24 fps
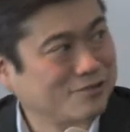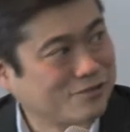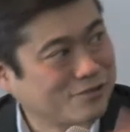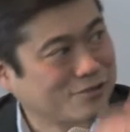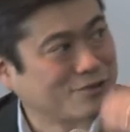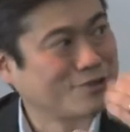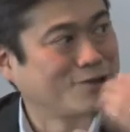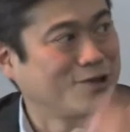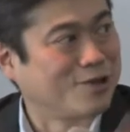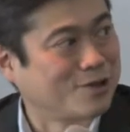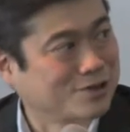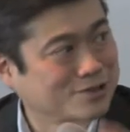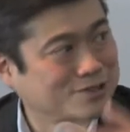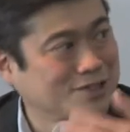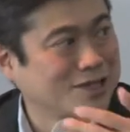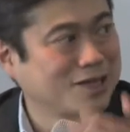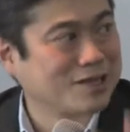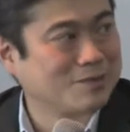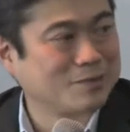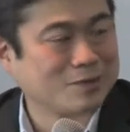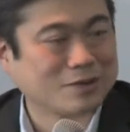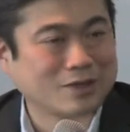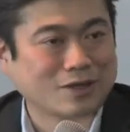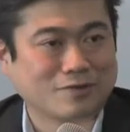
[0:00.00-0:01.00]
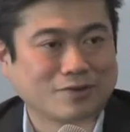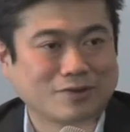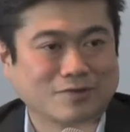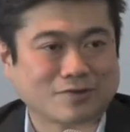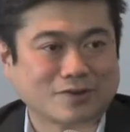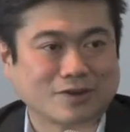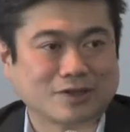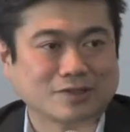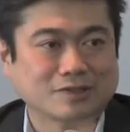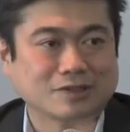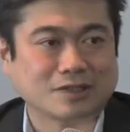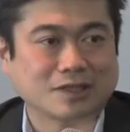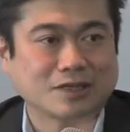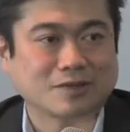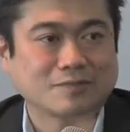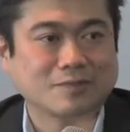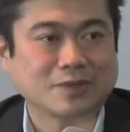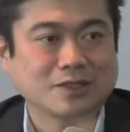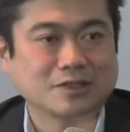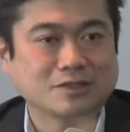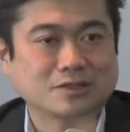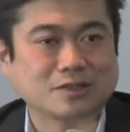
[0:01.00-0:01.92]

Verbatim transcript: for a long time, and they would have cost a lot of money.